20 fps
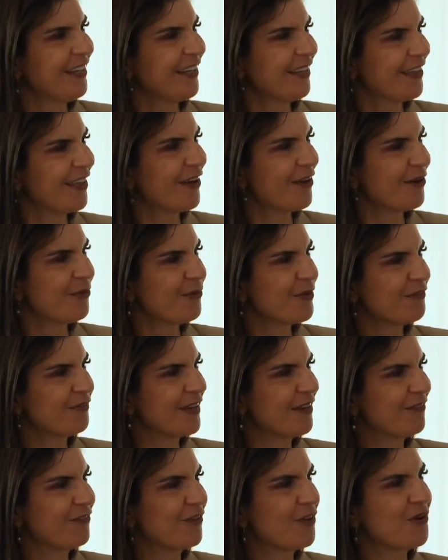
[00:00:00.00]
that we've
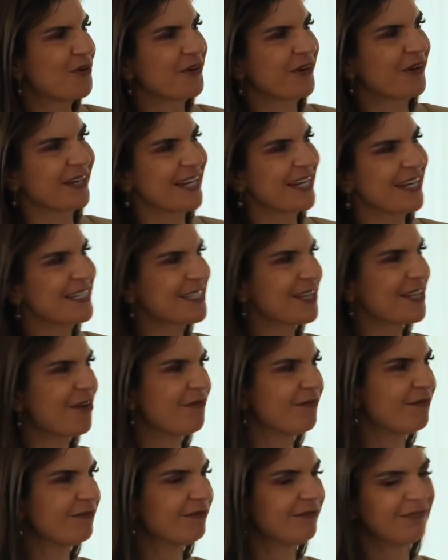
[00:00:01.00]
lived longer. And then
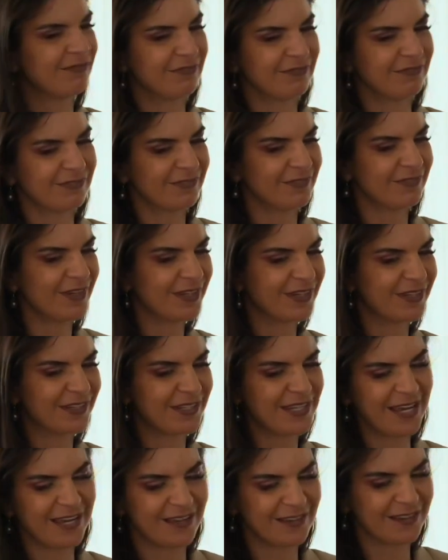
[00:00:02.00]
some,
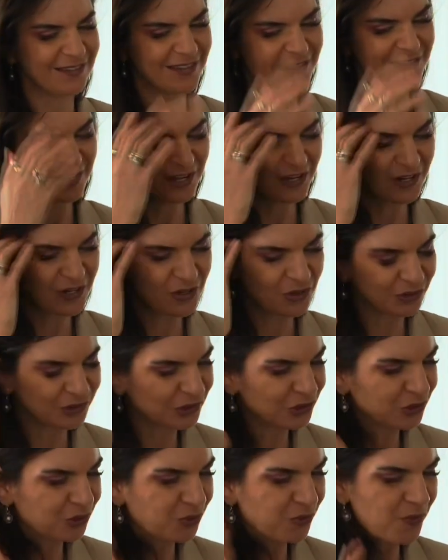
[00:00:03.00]
are not
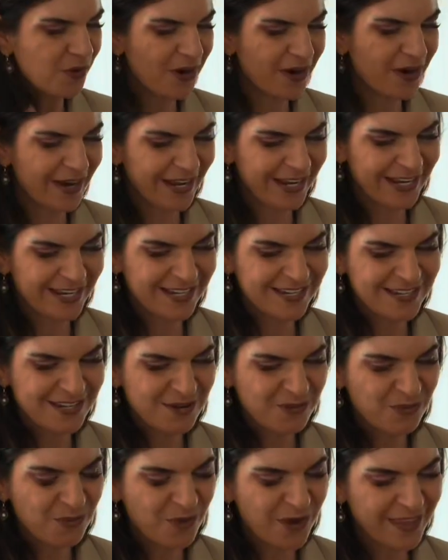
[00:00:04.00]
sure why
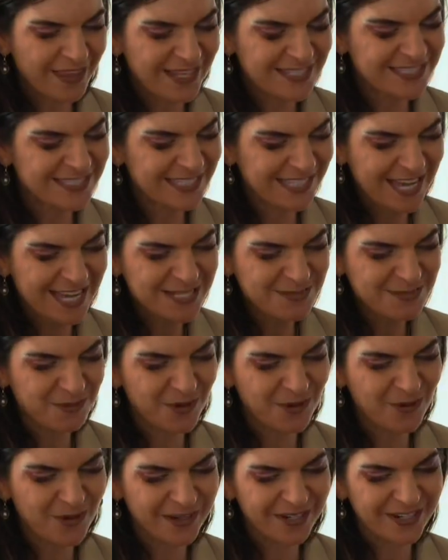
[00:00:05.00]
that is the case, but
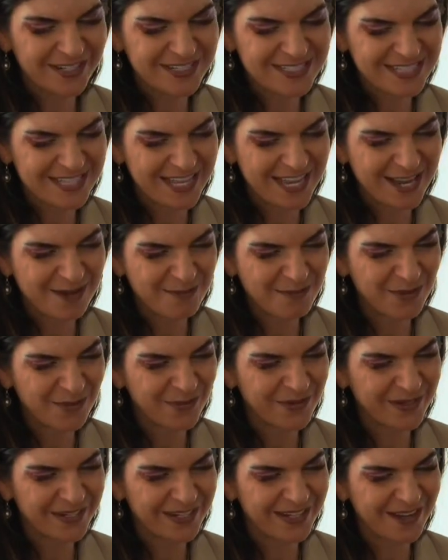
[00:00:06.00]
I won't go into that.
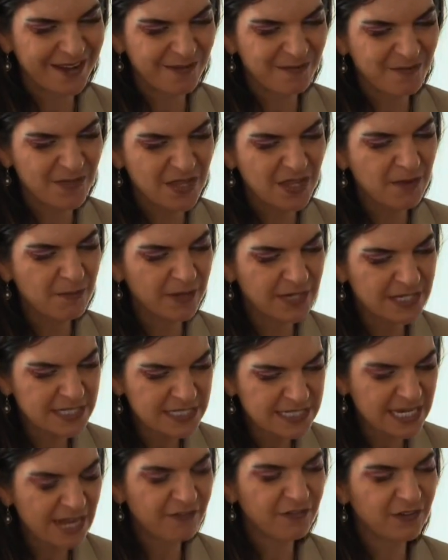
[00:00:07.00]
But, but it's
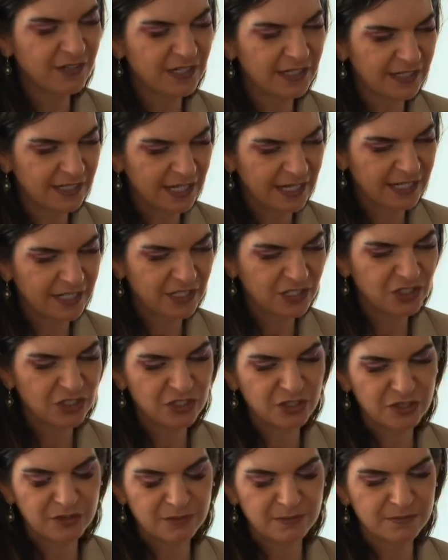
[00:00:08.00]
definitely the
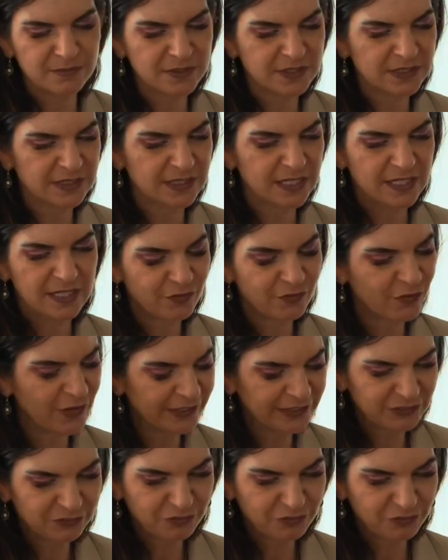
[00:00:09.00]
legumes, fresh